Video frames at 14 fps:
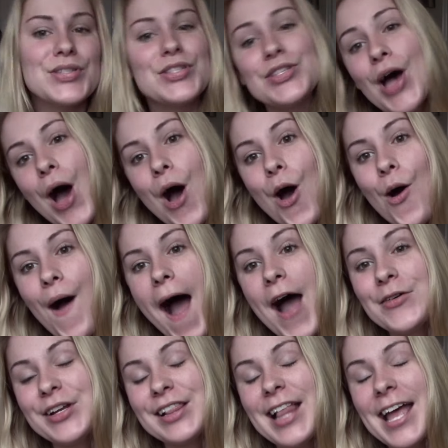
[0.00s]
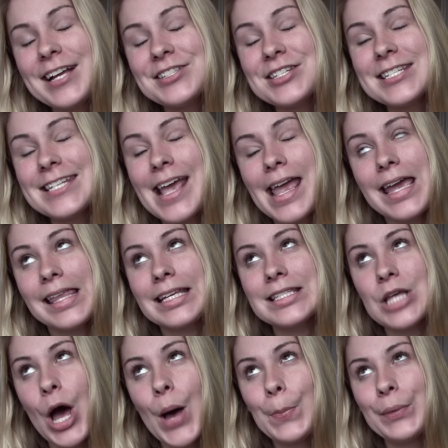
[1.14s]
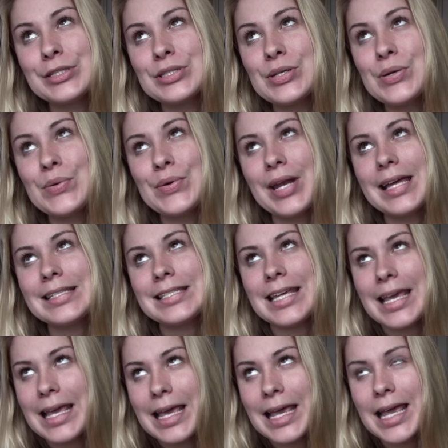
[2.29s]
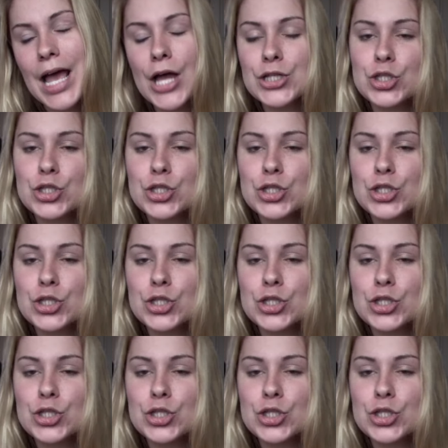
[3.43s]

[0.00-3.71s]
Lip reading: So I would like to take this opportunity